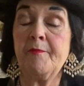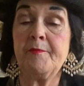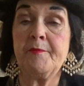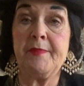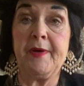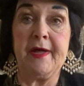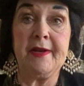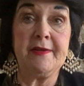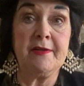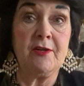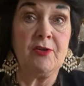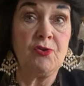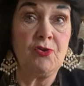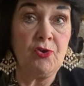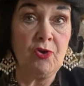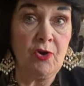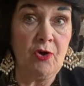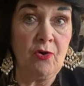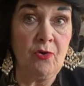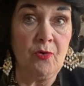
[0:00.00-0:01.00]
But
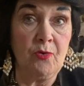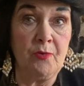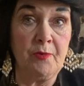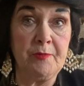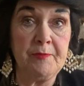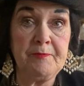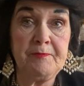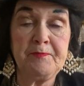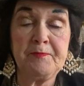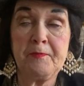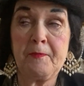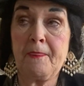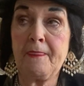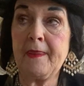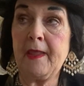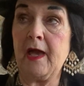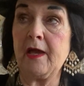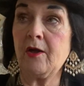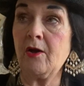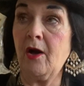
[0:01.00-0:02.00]
no,
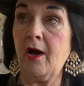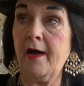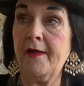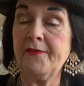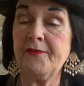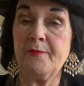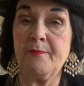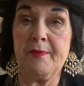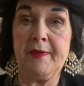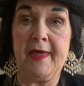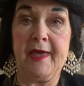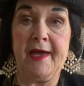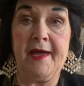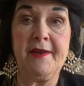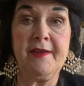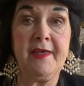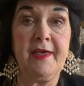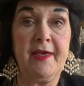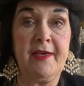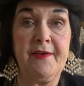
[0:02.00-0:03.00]
God's
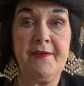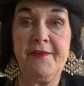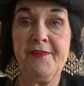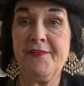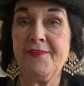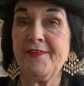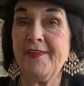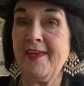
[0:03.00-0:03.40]
plan is